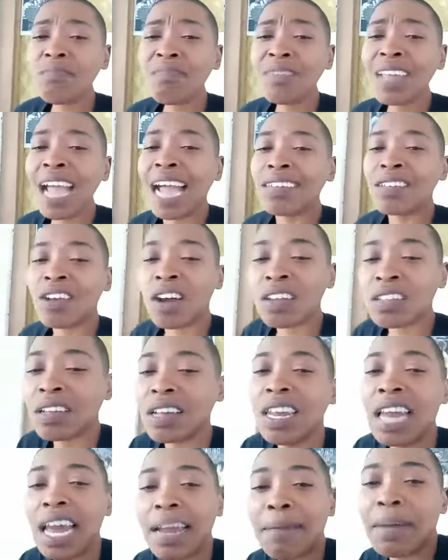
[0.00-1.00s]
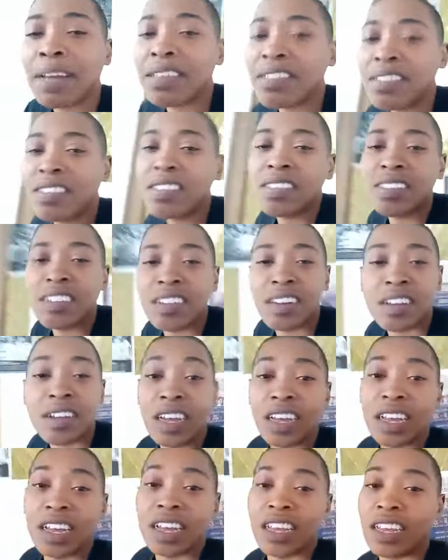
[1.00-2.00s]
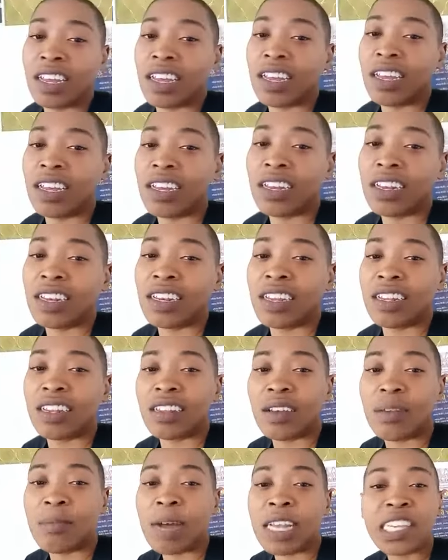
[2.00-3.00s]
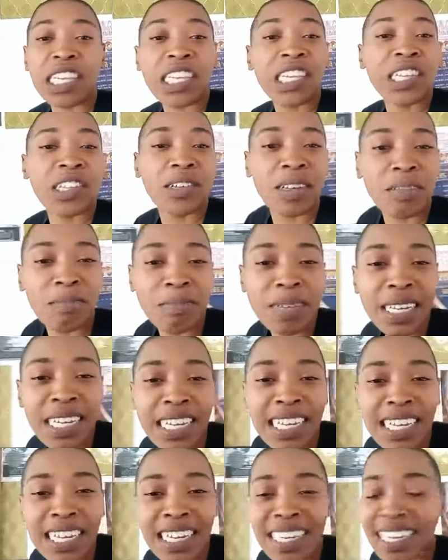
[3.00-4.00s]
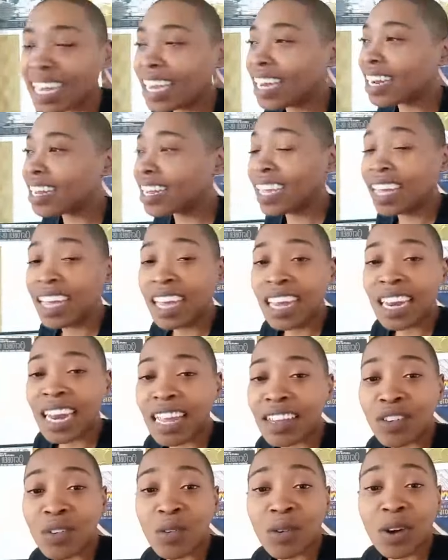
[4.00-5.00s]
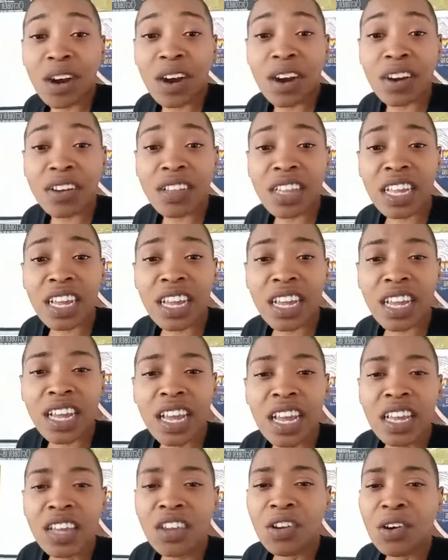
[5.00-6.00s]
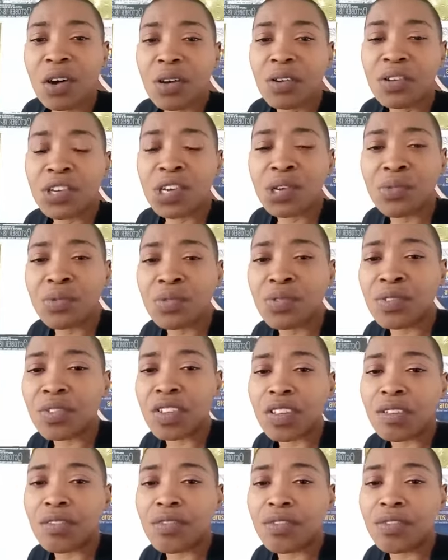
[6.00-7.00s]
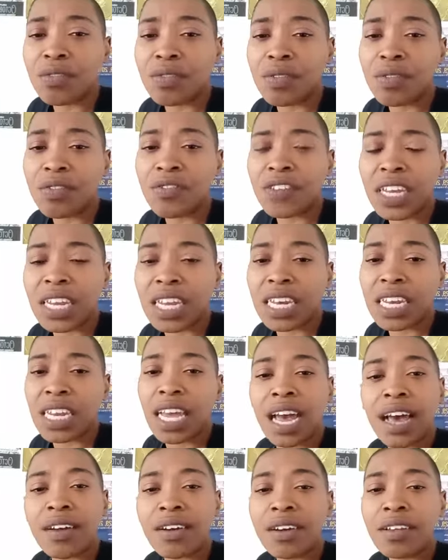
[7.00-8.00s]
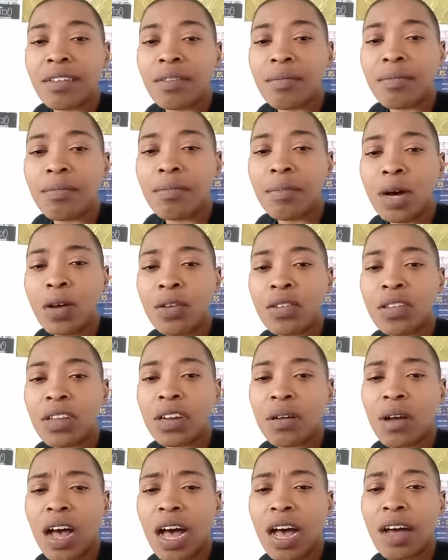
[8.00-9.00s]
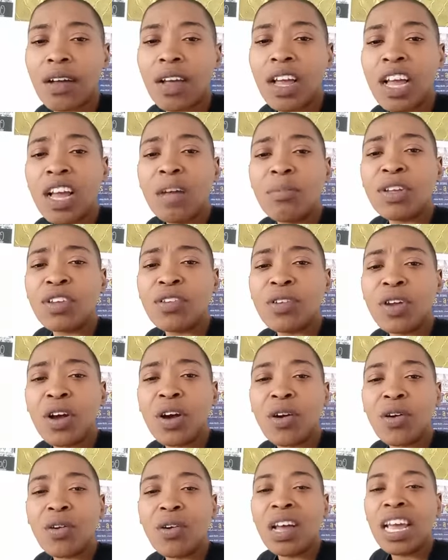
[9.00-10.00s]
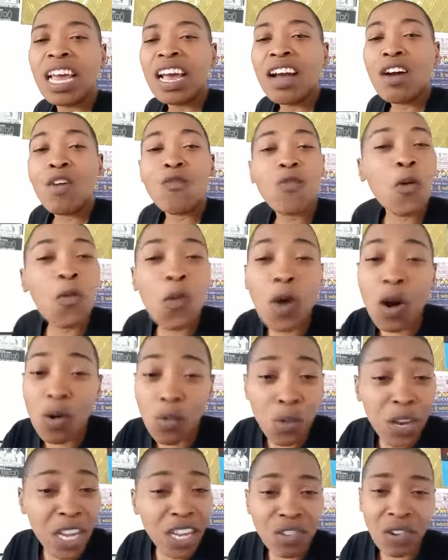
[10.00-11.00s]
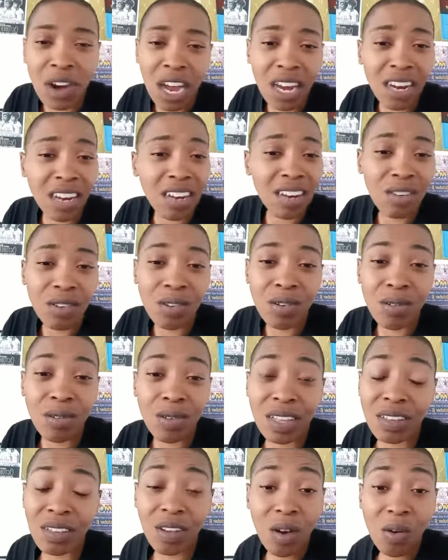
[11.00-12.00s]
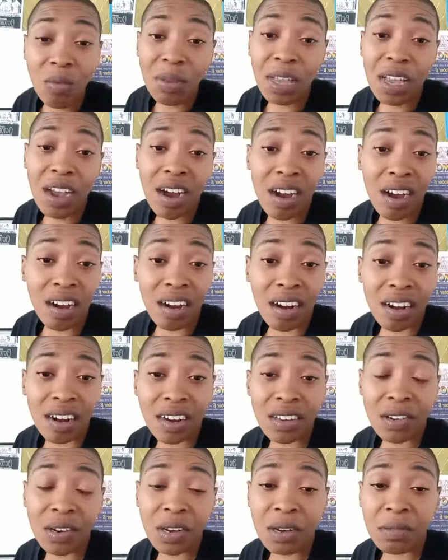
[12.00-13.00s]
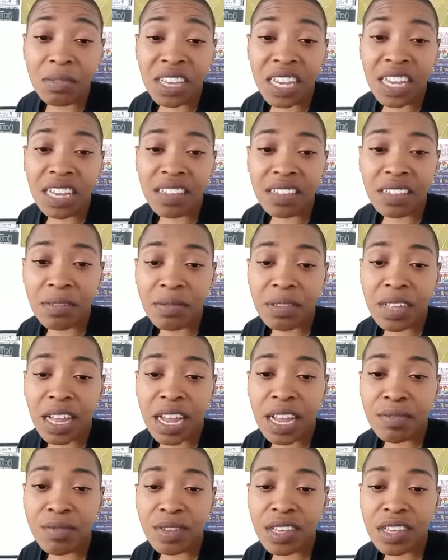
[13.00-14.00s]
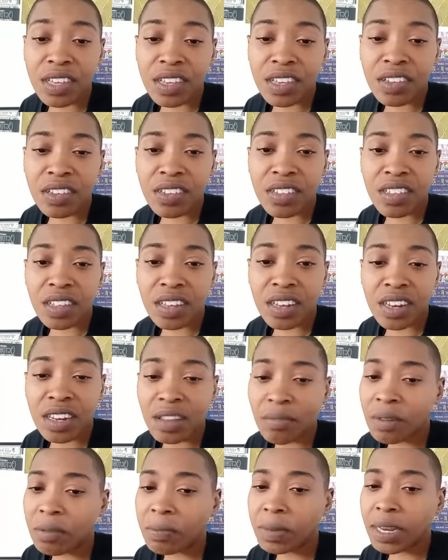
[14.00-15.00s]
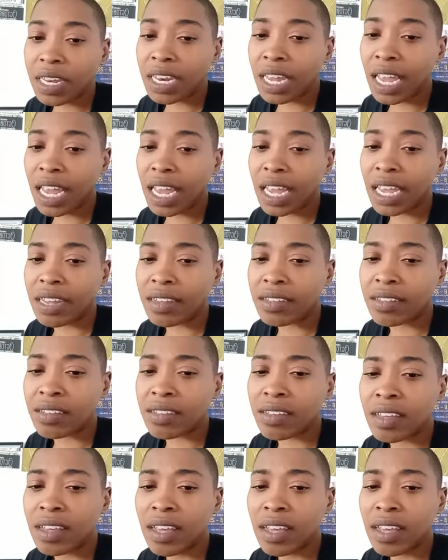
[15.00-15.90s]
I talked like my sister uh the, my sister in business, Netta, that's doing her thing. You know, she was feeling down and posting on her. But you know, for what we trying to do, it's gonna be hard. You know what I'm saying? Sometimes it's them to be the days.